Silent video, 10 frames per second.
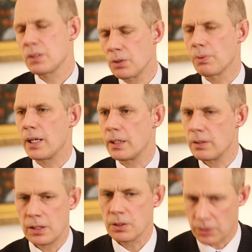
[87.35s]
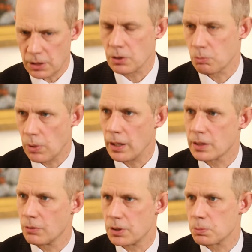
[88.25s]
Yeah, you're right. These are
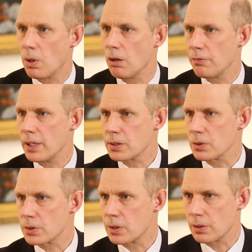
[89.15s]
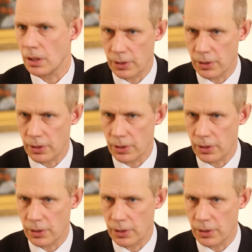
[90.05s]
relatively small vessels. They're